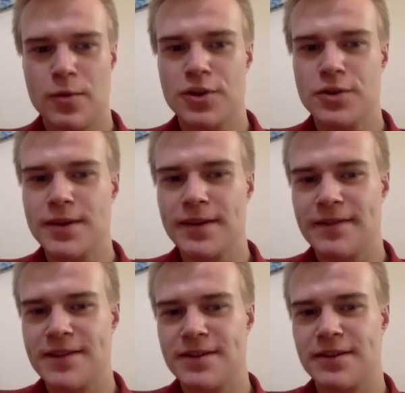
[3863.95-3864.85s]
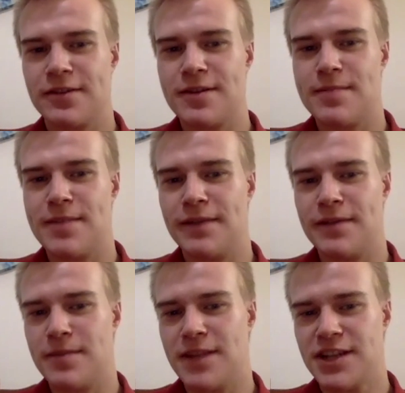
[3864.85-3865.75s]
would doing a physio degree
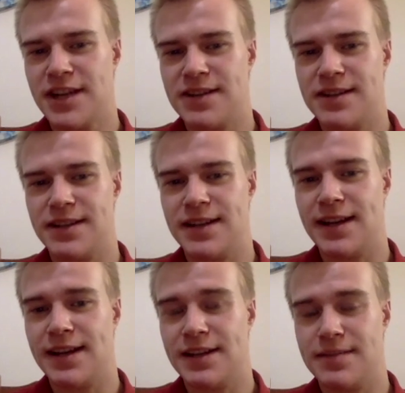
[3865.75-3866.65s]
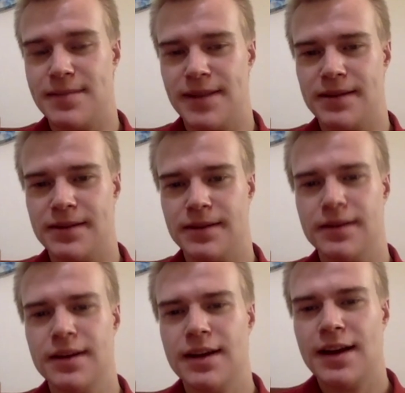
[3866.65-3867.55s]
benefit my chance into getting into medicine?